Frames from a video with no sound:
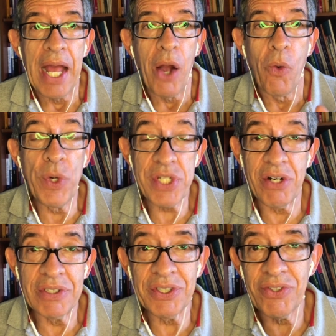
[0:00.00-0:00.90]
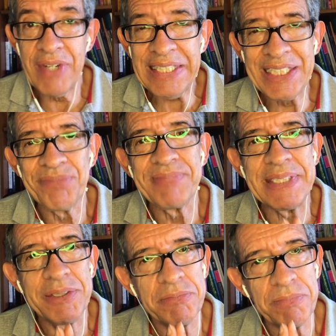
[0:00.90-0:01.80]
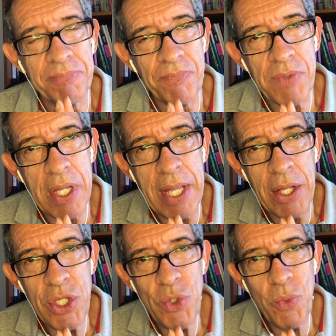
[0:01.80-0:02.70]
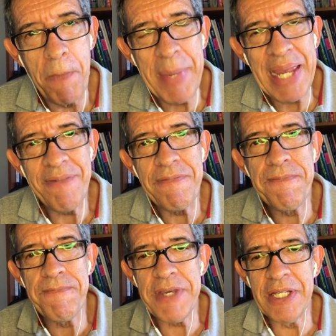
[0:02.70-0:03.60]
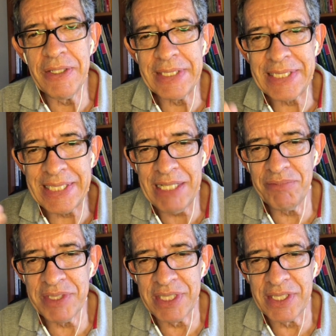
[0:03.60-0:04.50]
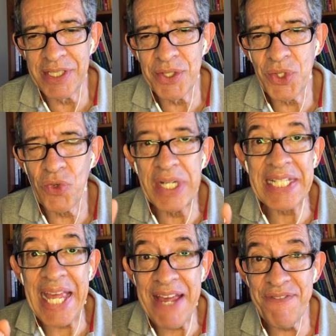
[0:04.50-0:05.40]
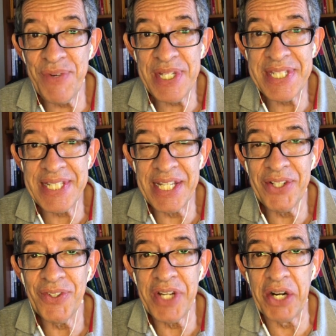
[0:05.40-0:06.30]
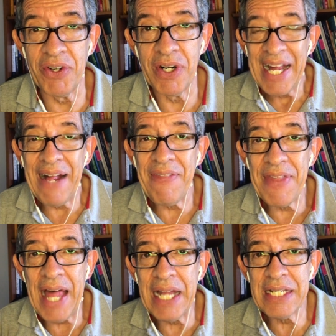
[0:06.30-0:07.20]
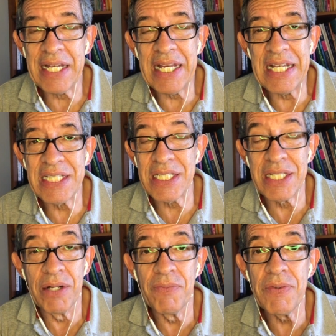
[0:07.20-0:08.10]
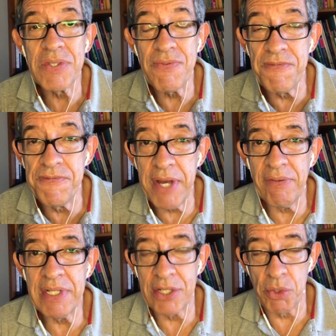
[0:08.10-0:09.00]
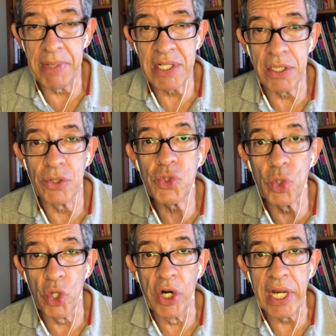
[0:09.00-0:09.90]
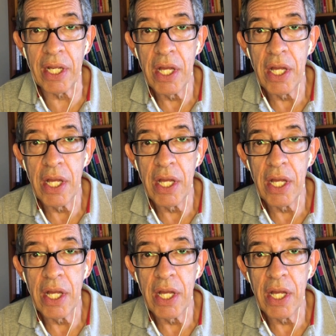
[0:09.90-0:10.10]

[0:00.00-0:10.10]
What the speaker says: which errors to correct? You may feel tempted to correct every single error, and that is very detrimental to learning.